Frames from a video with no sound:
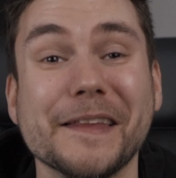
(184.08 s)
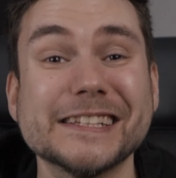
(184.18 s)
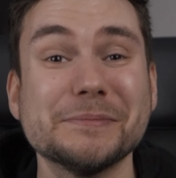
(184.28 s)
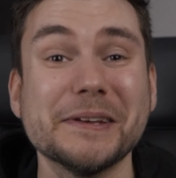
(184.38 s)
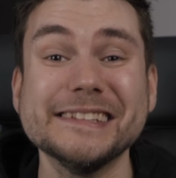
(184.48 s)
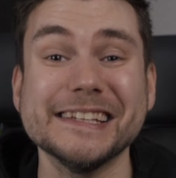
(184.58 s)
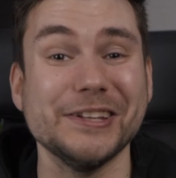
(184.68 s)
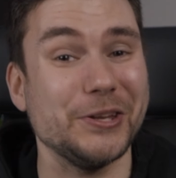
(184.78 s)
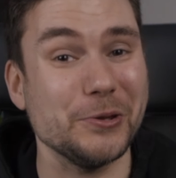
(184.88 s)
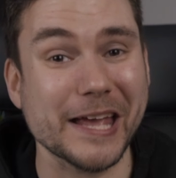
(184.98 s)
that's because in
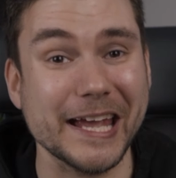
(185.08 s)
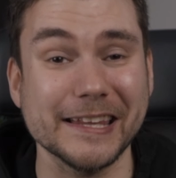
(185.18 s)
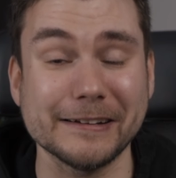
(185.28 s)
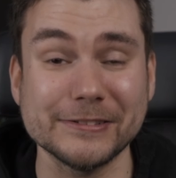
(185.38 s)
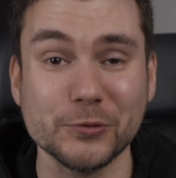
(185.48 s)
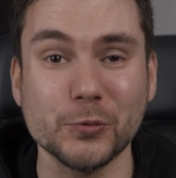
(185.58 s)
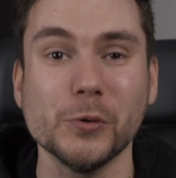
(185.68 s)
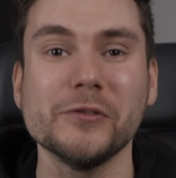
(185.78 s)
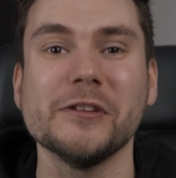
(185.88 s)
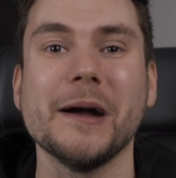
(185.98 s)
the UK, there is
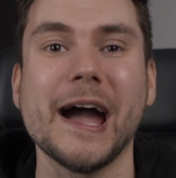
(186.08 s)
also a